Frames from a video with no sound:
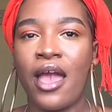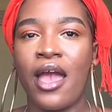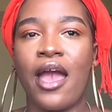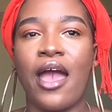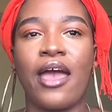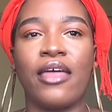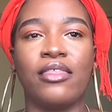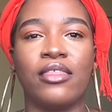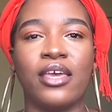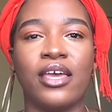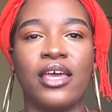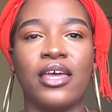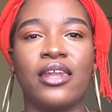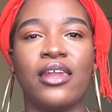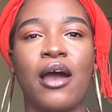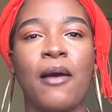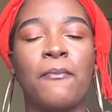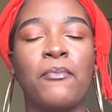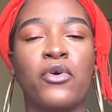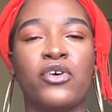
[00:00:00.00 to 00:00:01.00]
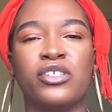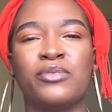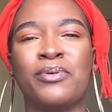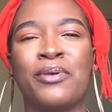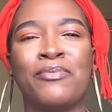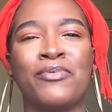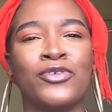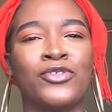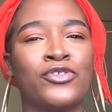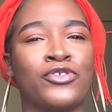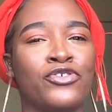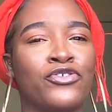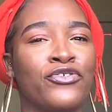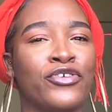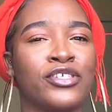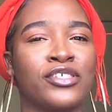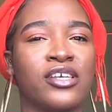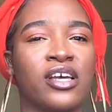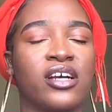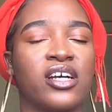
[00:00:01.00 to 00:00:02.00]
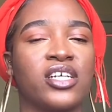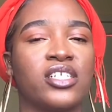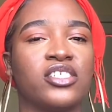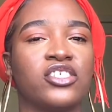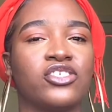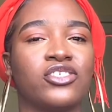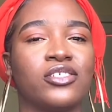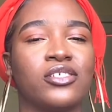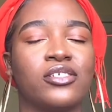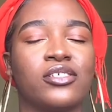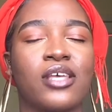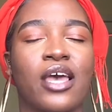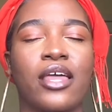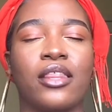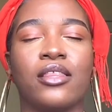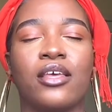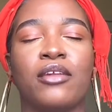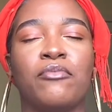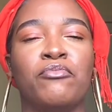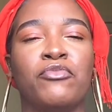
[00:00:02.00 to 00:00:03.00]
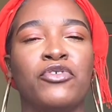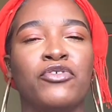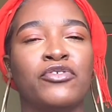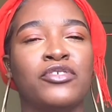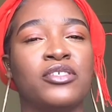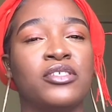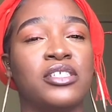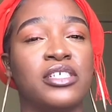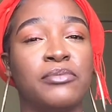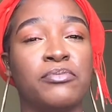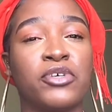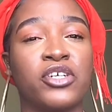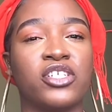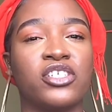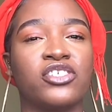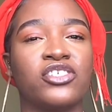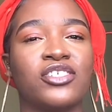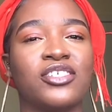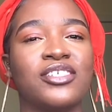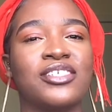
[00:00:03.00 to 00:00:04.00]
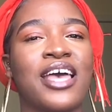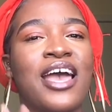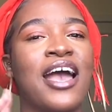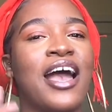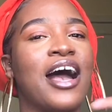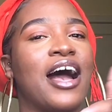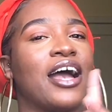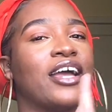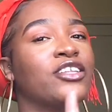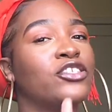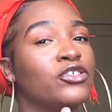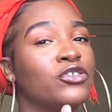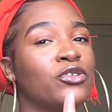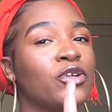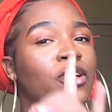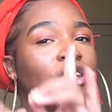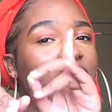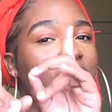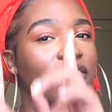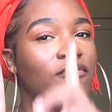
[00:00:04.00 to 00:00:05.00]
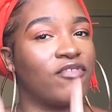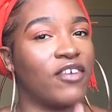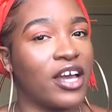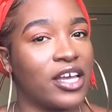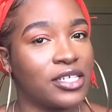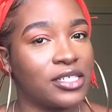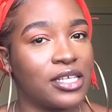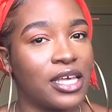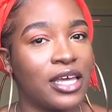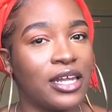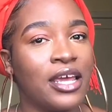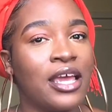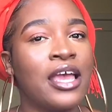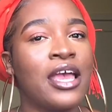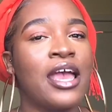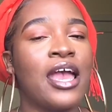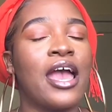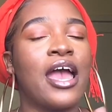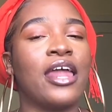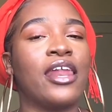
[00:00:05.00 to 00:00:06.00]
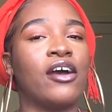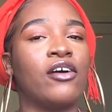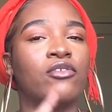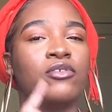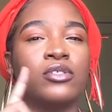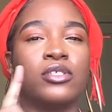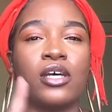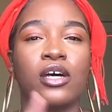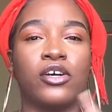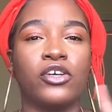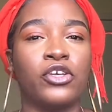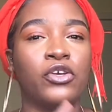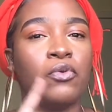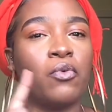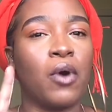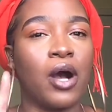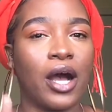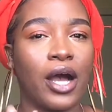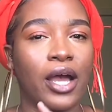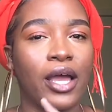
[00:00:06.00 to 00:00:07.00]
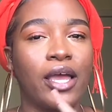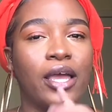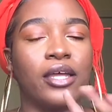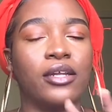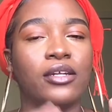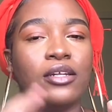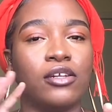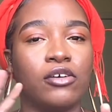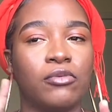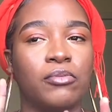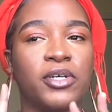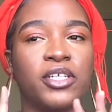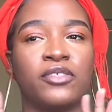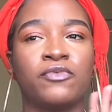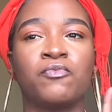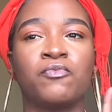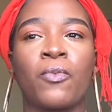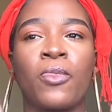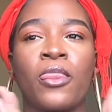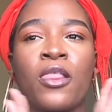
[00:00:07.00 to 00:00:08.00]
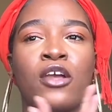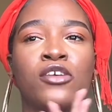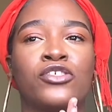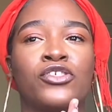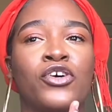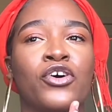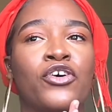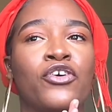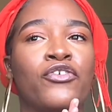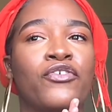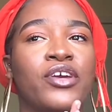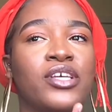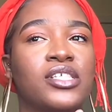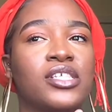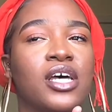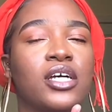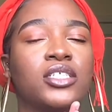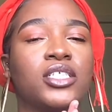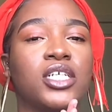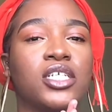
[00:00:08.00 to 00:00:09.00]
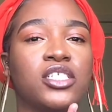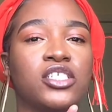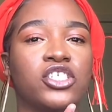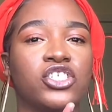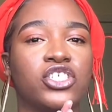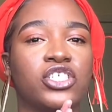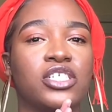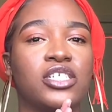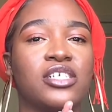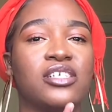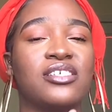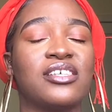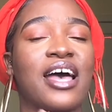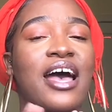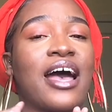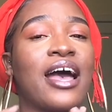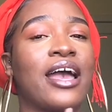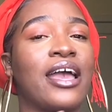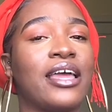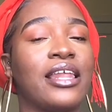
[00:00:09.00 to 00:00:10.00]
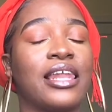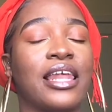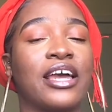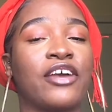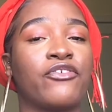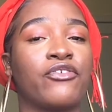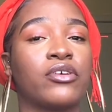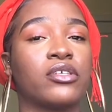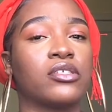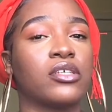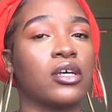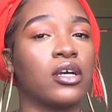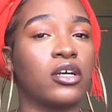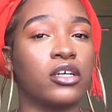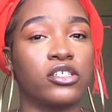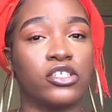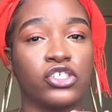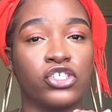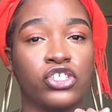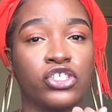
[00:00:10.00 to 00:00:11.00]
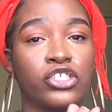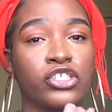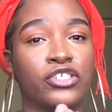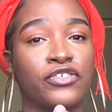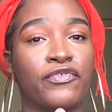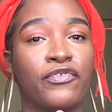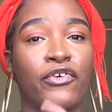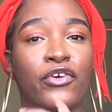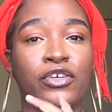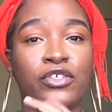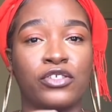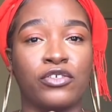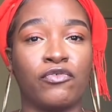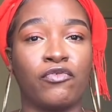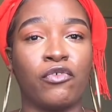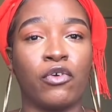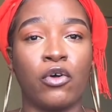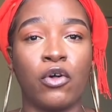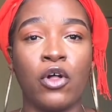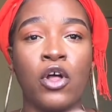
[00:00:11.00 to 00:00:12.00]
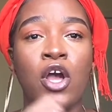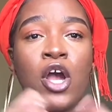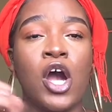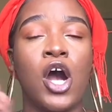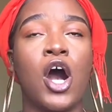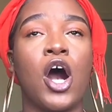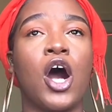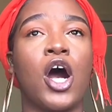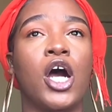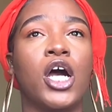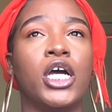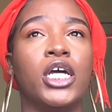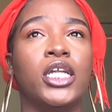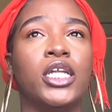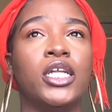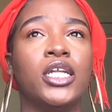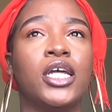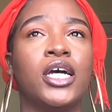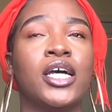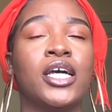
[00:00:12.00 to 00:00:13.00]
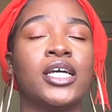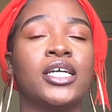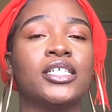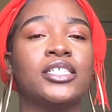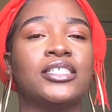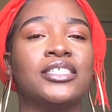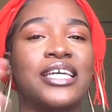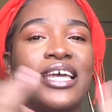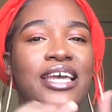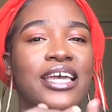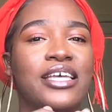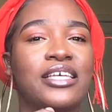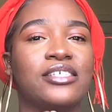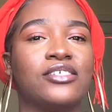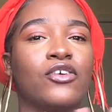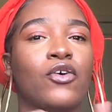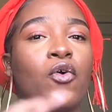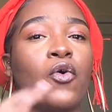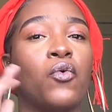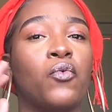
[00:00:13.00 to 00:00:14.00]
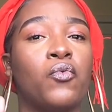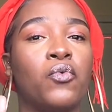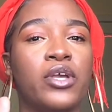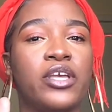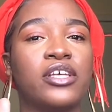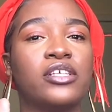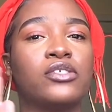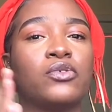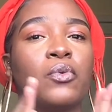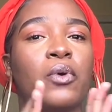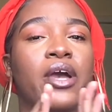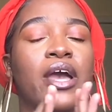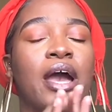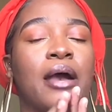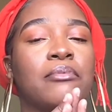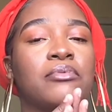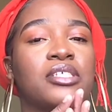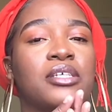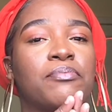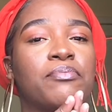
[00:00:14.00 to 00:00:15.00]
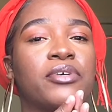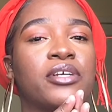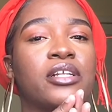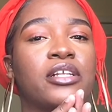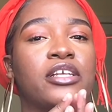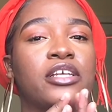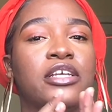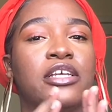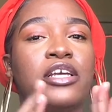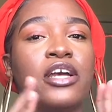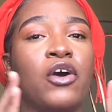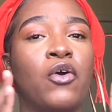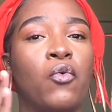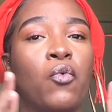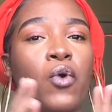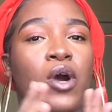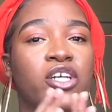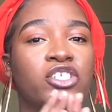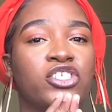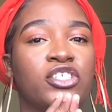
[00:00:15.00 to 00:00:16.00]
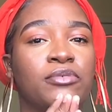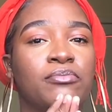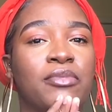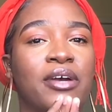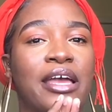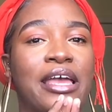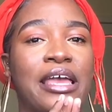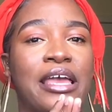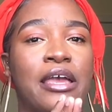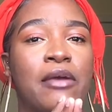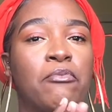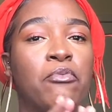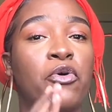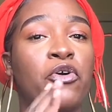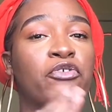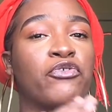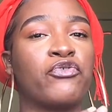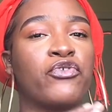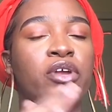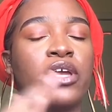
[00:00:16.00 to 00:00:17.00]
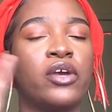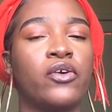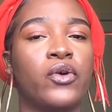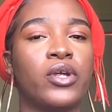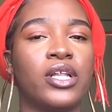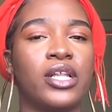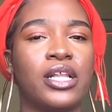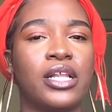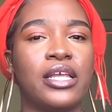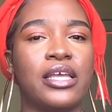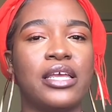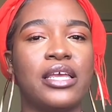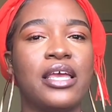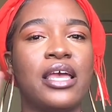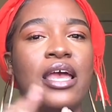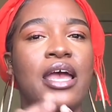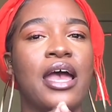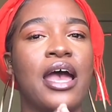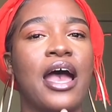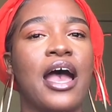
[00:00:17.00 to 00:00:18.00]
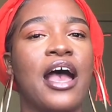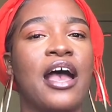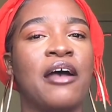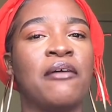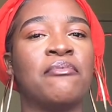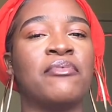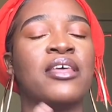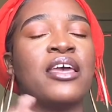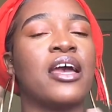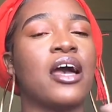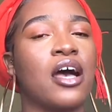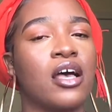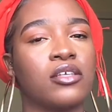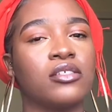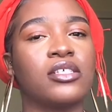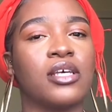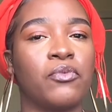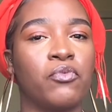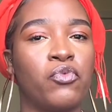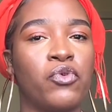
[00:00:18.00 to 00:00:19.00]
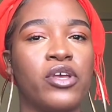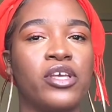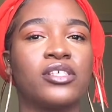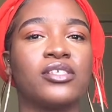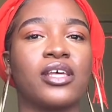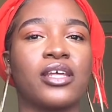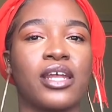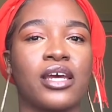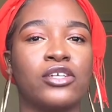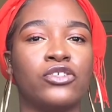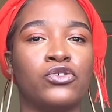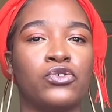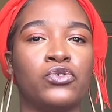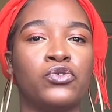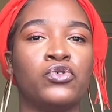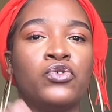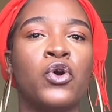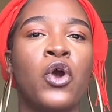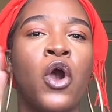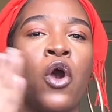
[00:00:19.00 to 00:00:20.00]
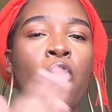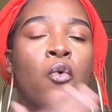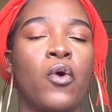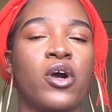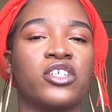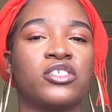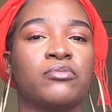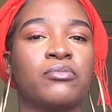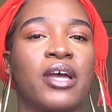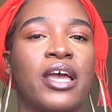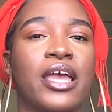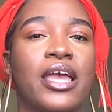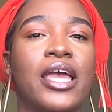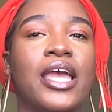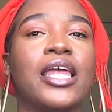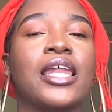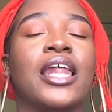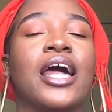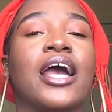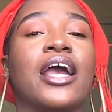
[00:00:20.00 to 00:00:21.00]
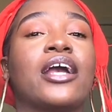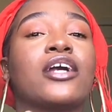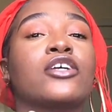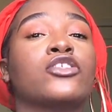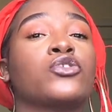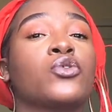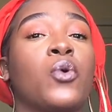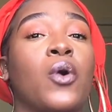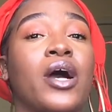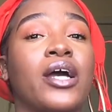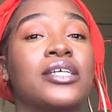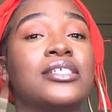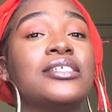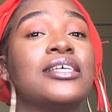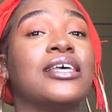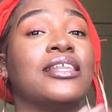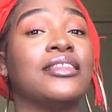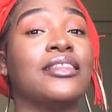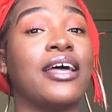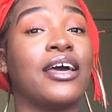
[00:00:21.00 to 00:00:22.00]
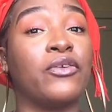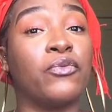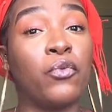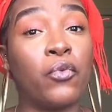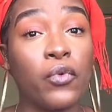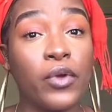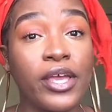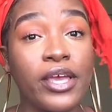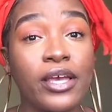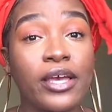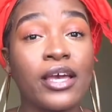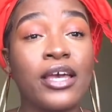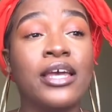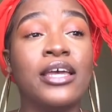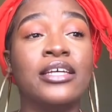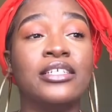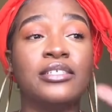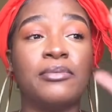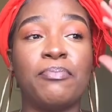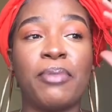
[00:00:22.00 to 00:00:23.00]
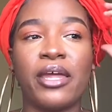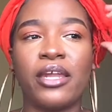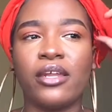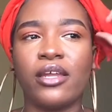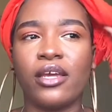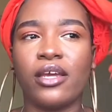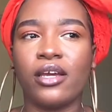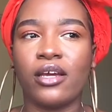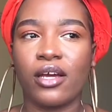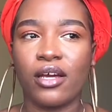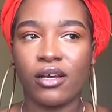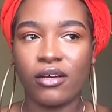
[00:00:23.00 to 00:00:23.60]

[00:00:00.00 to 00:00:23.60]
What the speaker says: And then most people do rinse out conditioners and then move to deep conditioners. I do not advise that, and I will tell you why in a little bit. So rinse out conditioners, I like rinse out conditioners first of all on days or weeks where I'm typically washing my hair more frequently. There are some weeks that I do wash my hair like twice in that week, depending.